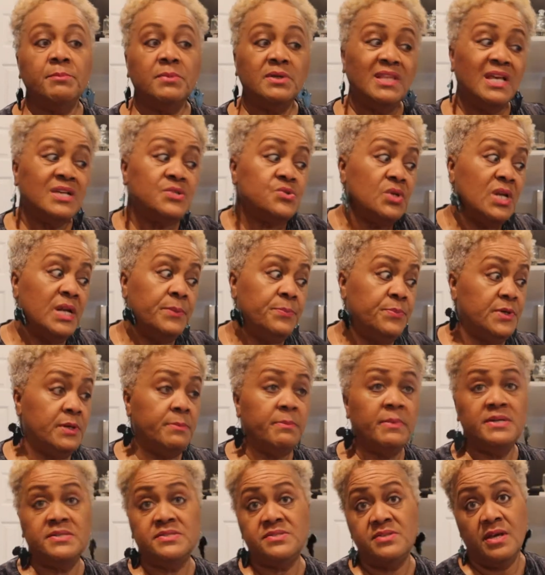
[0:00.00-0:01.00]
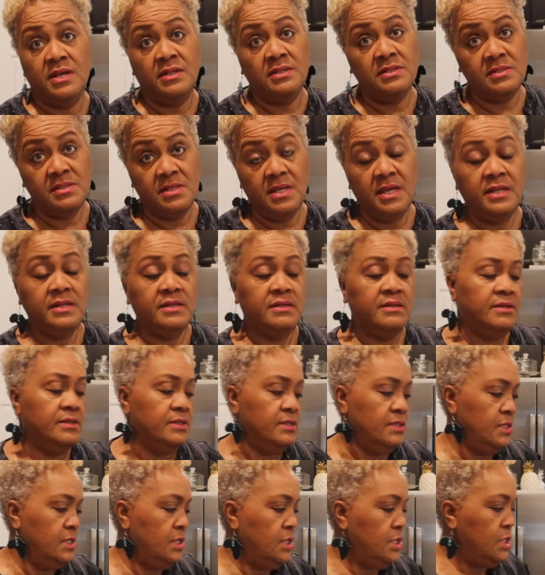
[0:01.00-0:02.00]
But that's what I put in my salad, and
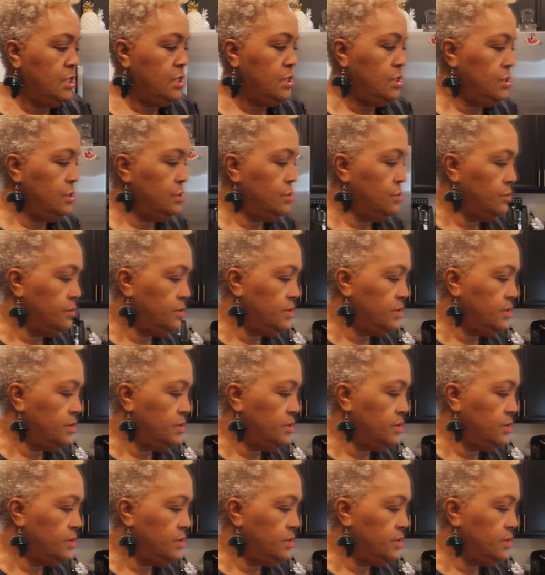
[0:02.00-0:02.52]
you know,